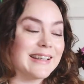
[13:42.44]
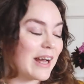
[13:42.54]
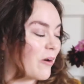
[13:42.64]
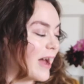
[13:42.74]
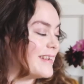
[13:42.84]

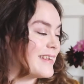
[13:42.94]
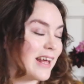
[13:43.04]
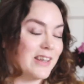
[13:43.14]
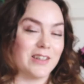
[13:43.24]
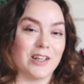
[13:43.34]
Now,
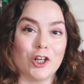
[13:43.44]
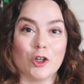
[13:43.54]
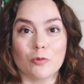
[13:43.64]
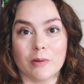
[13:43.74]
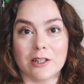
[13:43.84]

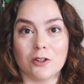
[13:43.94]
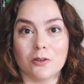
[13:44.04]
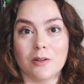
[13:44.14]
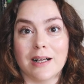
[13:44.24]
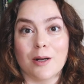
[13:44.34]
another
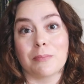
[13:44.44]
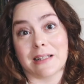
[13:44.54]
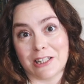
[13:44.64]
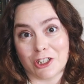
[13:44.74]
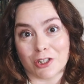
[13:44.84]
real
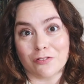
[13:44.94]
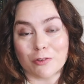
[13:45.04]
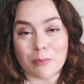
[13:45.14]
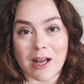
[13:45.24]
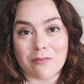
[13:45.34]
pleasure
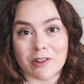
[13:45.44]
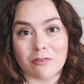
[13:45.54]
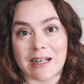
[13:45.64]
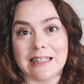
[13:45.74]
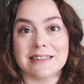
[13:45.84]
from
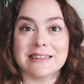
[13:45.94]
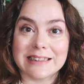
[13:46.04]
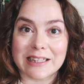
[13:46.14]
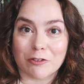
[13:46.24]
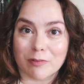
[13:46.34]
having read
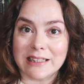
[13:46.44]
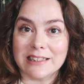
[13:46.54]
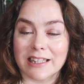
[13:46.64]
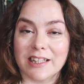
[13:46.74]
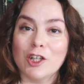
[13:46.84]
Dear
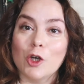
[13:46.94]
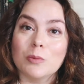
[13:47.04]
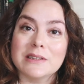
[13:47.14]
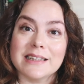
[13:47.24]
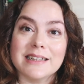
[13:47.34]
Reader
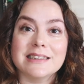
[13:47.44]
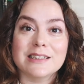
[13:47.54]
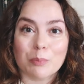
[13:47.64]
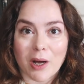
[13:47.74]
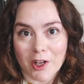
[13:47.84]
was that it
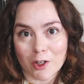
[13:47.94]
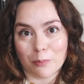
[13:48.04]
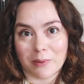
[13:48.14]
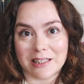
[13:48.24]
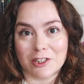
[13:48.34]

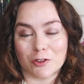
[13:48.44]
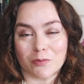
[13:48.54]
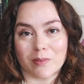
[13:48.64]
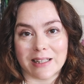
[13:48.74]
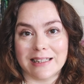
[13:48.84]
inspired me to
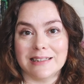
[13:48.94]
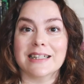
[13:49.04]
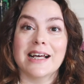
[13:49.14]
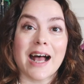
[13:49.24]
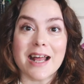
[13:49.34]
read
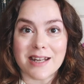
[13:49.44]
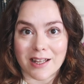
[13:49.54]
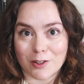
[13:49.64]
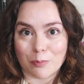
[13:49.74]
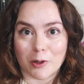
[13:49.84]

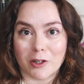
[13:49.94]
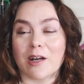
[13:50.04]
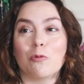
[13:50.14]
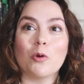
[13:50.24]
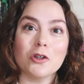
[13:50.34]
another book
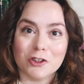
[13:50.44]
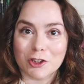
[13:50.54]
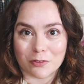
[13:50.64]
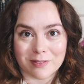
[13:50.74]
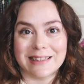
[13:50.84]
and want
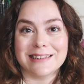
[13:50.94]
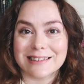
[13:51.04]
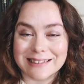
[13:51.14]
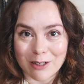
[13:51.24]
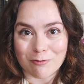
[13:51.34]
to read
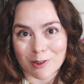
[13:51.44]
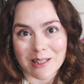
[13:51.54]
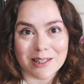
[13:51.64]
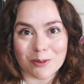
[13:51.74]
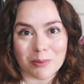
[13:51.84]
several
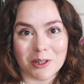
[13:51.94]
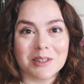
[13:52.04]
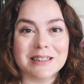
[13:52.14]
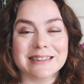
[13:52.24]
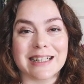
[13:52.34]
other
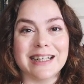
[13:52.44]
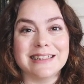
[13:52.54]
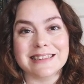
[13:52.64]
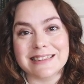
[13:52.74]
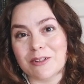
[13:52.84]
books.
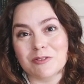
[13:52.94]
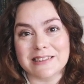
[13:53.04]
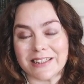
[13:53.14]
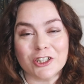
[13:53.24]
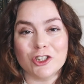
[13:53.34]
And that
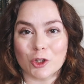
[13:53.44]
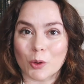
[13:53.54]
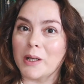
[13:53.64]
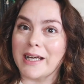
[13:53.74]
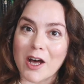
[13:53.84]
was such a
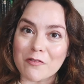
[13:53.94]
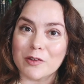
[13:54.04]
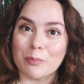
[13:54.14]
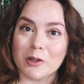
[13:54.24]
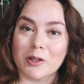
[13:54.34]
joy of
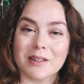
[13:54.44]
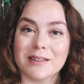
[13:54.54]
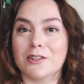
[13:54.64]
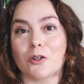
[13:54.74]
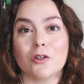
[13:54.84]
the book
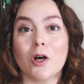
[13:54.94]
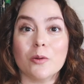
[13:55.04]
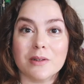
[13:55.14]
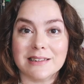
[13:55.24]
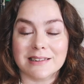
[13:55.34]
that not
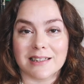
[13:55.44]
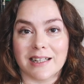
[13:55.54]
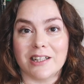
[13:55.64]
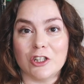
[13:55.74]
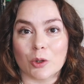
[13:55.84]
only did
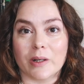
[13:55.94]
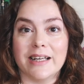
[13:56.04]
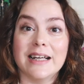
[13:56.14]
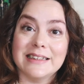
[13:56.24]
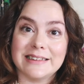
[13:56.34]
I
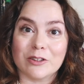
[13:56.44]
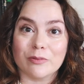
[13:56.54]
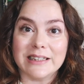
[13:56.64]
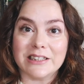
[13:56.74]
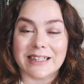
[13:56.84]
enjoy Dear
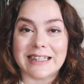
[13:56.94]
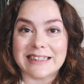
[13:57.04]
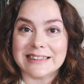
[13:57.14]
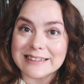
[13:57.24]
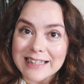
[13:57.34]
Reader in
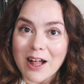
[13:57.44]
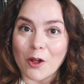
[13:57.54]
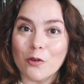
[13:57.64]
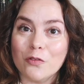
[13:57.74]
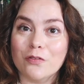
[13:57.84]

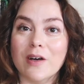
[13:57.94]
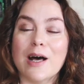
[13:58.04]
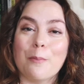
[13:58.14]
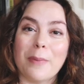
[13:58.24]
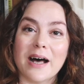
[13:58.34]
itself,
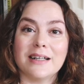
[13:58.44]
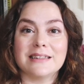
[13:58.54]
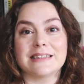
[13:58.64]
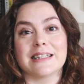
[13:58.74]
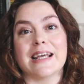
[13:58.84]

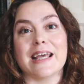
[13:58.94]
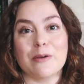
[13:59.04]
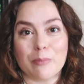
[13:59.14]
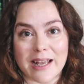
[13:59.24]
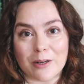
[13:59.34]
but
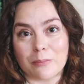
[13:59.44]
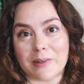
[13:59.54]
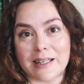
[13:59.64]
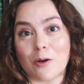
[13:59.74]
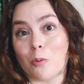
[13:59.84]
it made
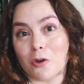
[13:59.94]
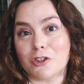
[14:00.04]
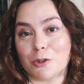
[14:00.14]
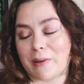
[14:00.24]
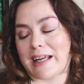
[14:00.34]
me
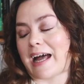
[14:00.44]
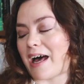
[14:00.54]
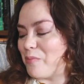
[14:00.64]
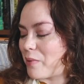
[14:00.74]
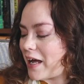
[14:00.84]
want to pick
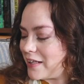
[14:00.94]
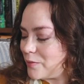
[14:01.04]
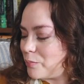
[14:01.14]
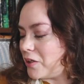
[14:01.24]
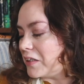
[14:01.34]
up
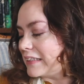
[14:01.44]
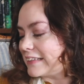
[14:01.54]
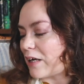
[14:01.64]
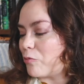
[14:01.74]
other books.